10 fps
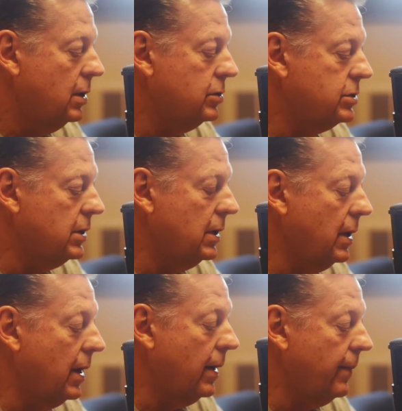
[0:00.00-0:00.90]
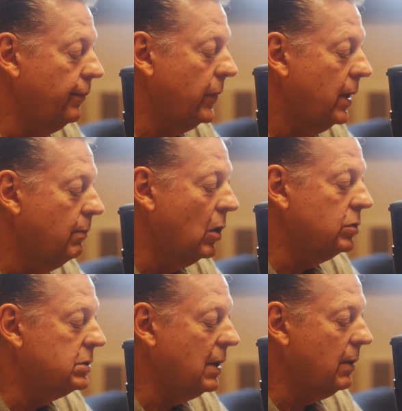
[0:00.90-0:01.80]
You see
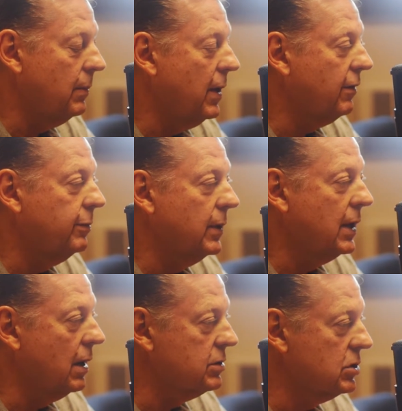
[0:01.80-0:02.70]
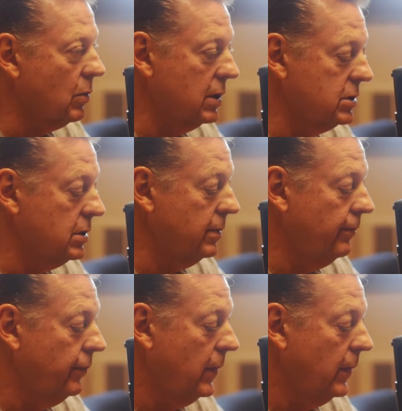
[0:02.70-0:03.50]
most coming back from incarceration